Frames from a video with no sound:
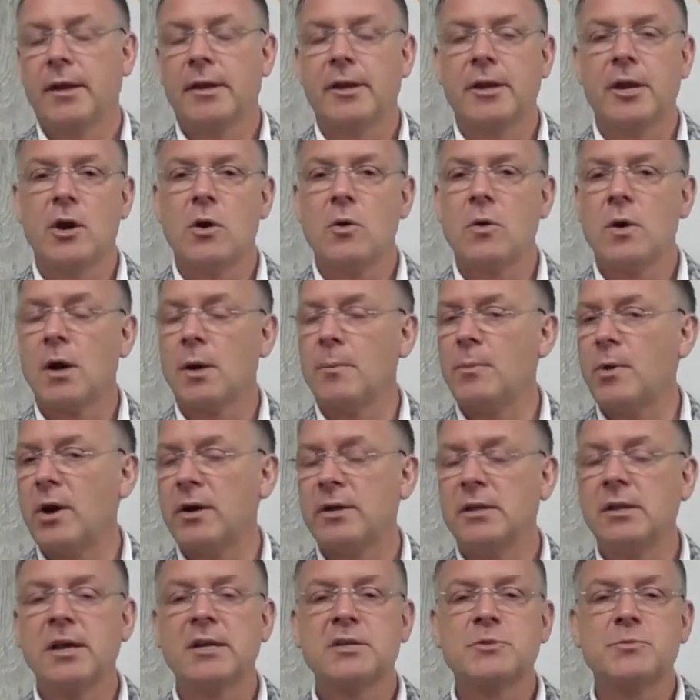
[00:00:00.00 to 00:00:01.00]
You know, our
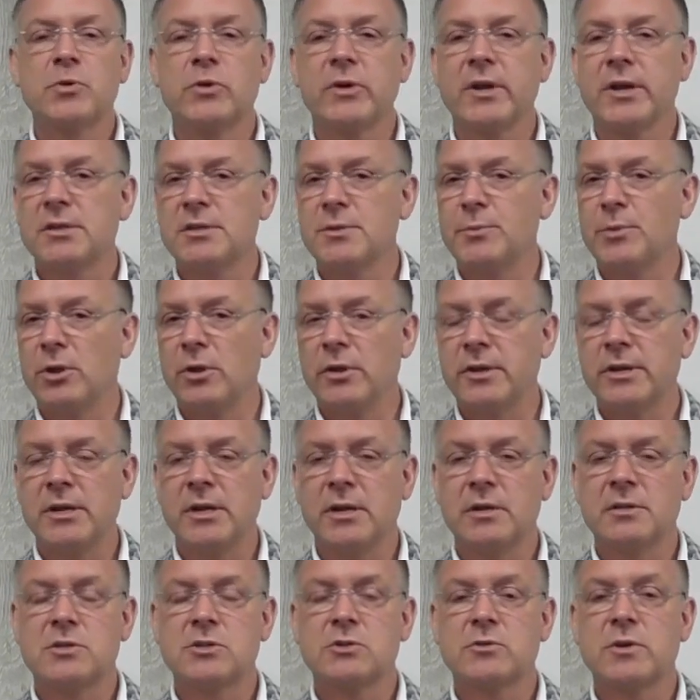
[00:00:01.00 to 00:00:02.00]
body likes
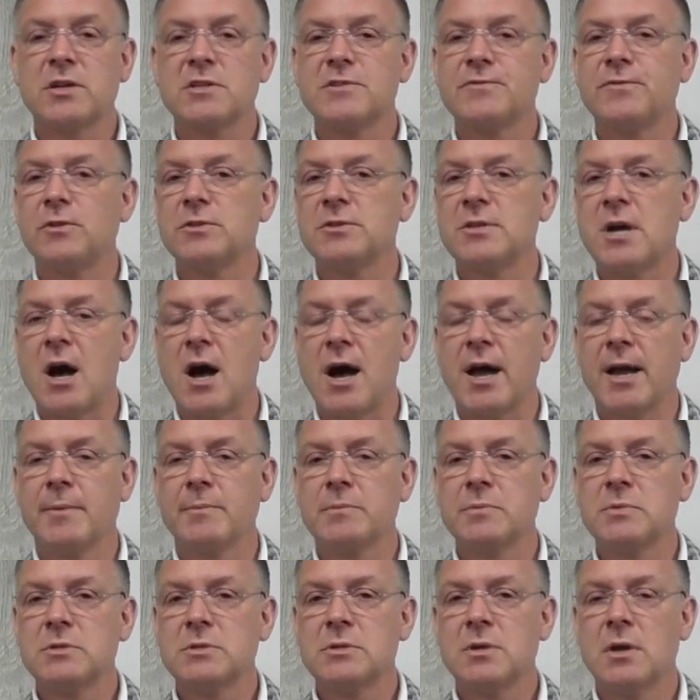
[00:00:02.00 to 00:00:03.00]
predictability in stressful
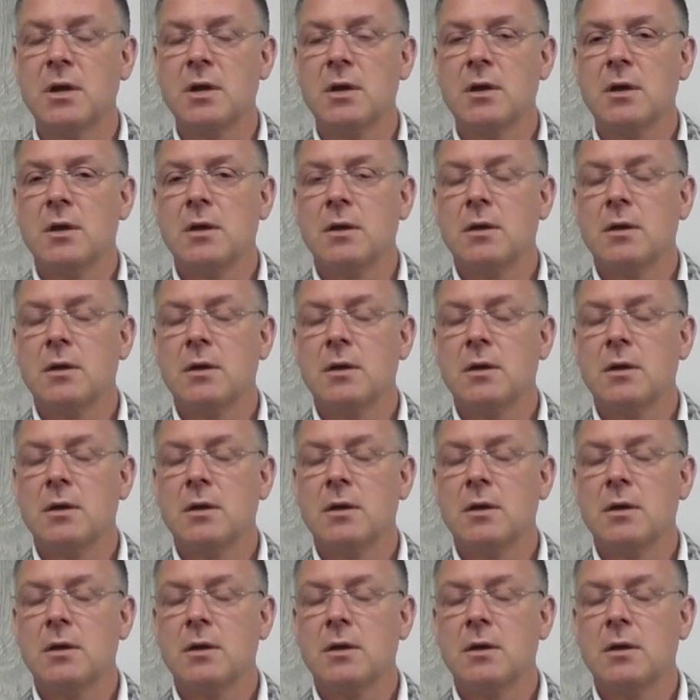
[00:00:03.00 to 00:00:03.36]
times.